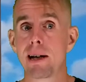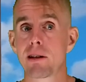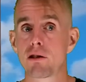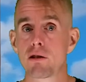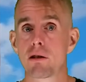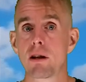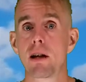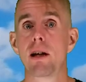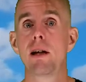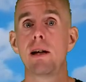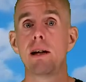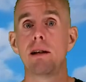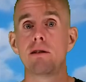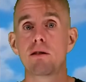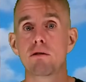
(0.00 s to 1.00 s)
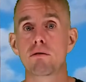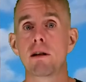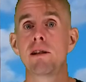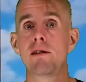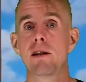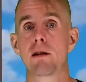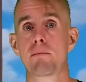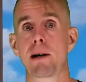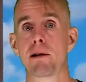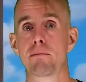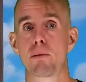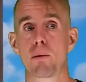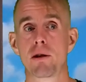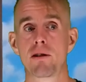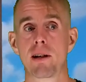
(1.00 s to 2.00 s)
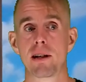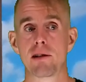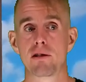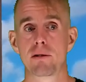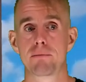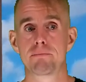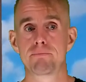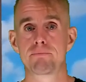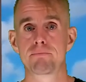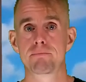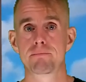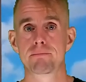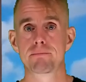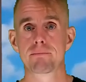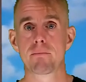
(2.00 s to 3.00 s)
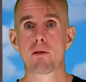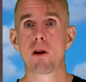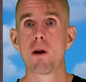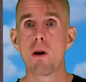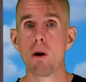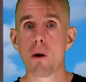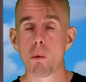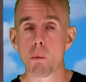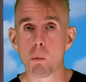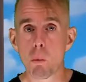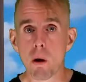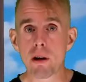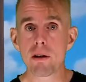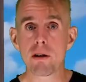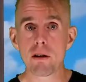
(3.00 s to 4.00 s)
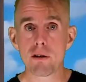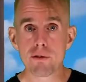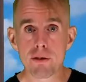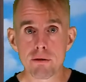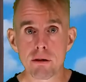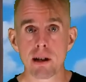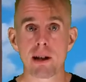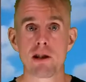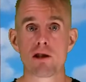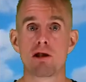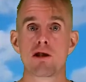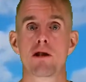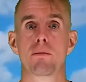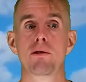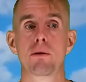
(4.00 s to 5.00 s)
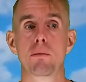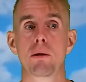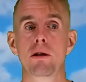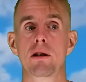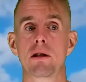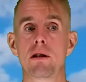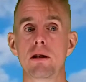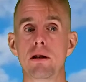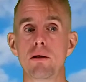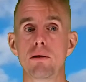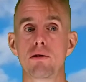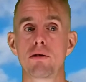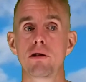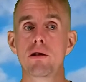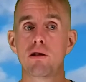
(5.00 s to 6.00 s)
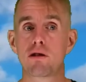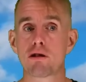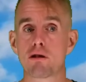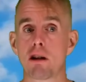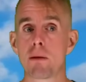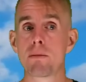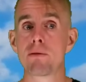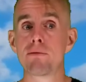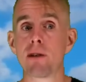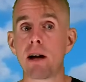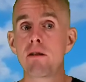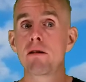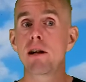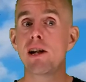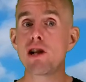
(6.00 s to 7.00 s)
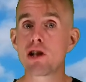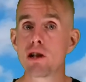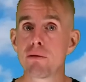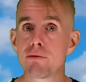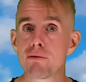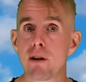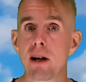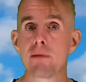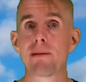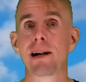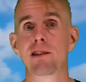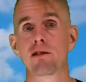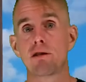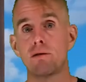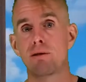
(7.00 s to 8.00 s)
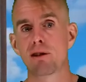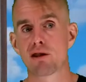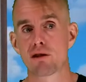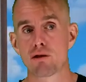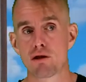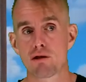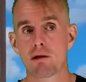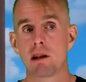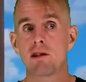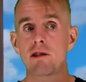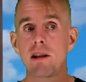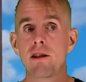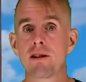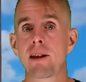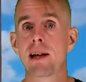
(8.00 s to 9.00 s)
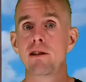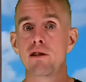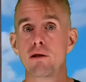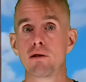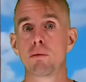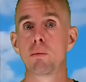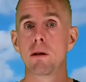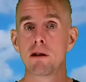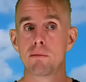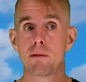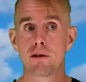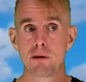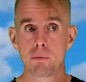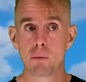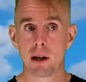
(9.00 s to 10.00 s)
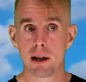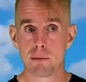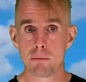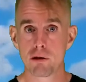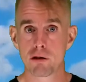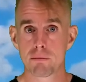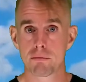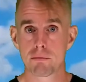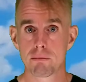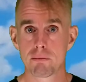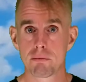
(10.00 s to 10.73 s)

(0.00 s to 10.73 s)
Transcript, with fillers: max, is greater than about 0.8. One of the relationships that one can use to describe the variation of phi max as a function of stress is that due to Wildemuth and Williams.